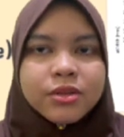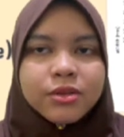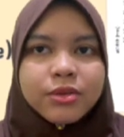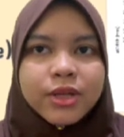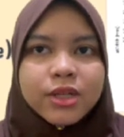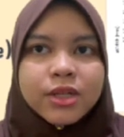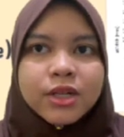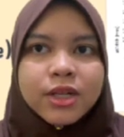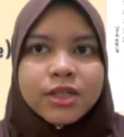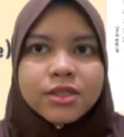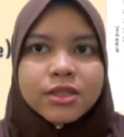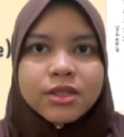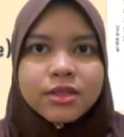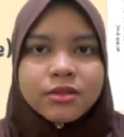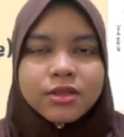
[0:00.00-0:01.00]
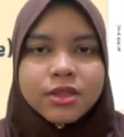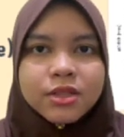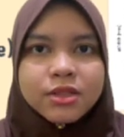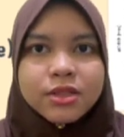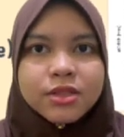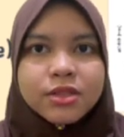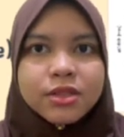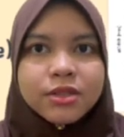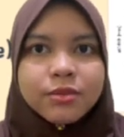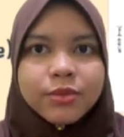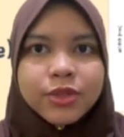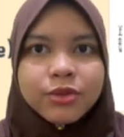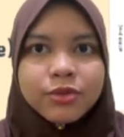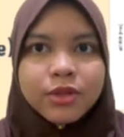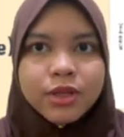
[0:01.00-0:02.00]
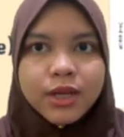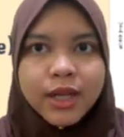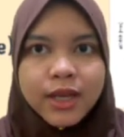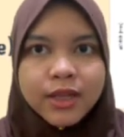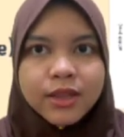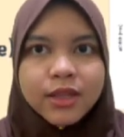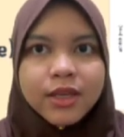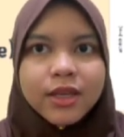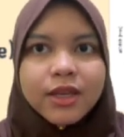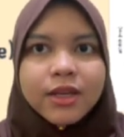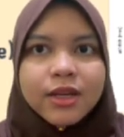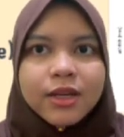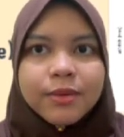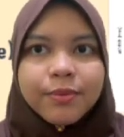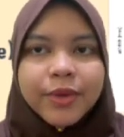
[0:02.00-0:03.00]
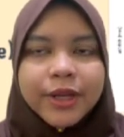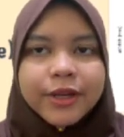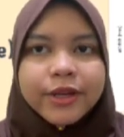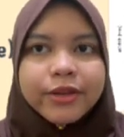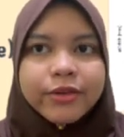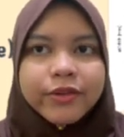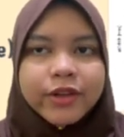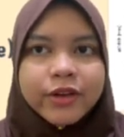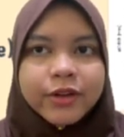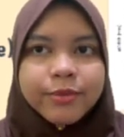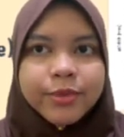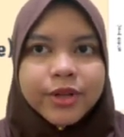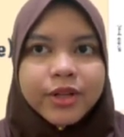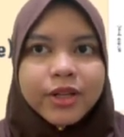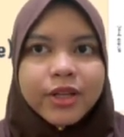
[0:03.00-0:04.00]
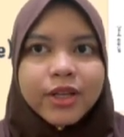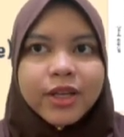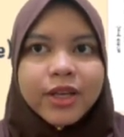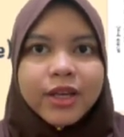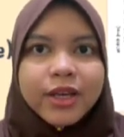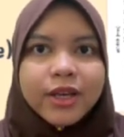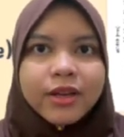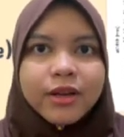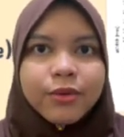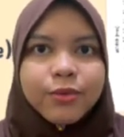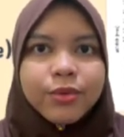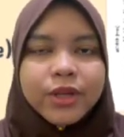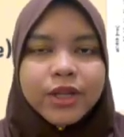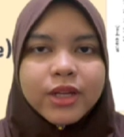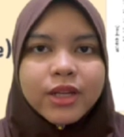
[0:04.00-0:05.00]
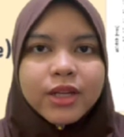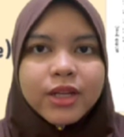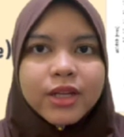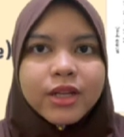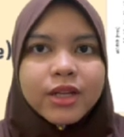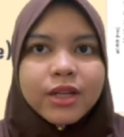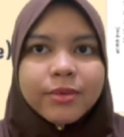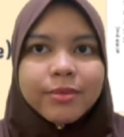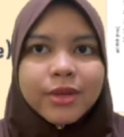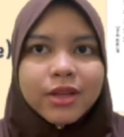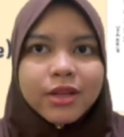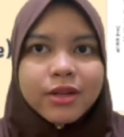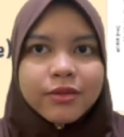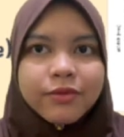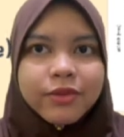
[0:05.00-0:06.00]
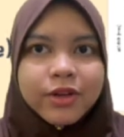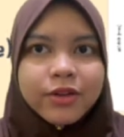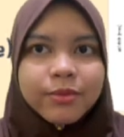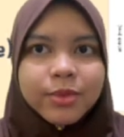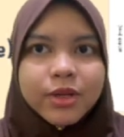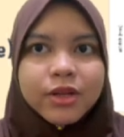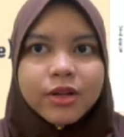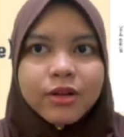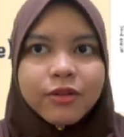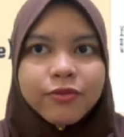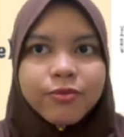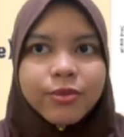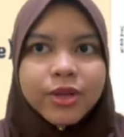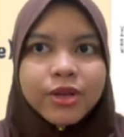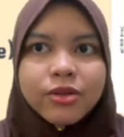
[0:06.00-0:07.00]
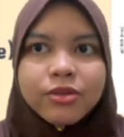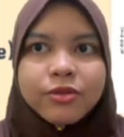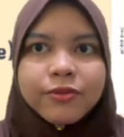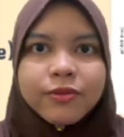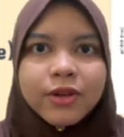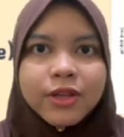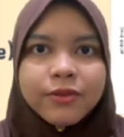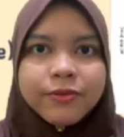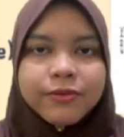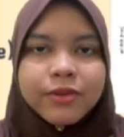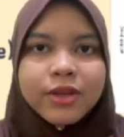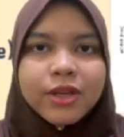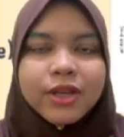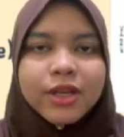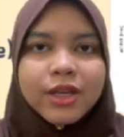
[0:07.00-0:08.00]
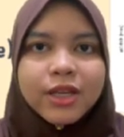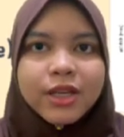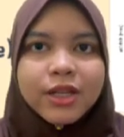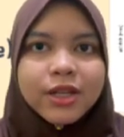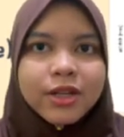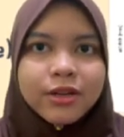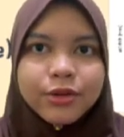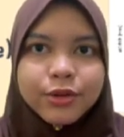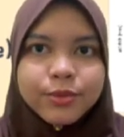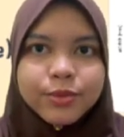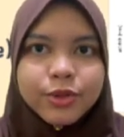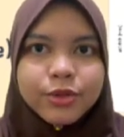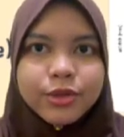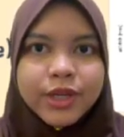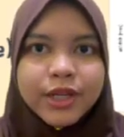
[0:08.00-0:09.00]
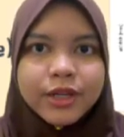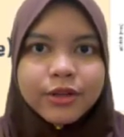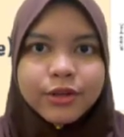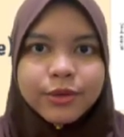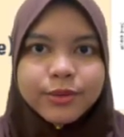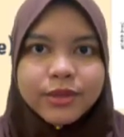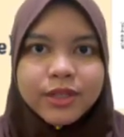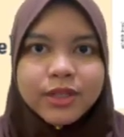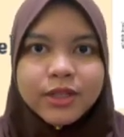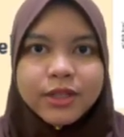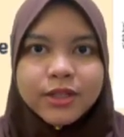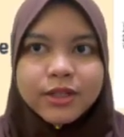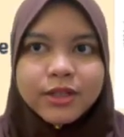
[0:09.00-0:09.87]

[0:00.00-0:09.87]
to analyze the relationship between length, dependent variable, and width, independent variable of mangrove leaf in Group 2 and Group 3.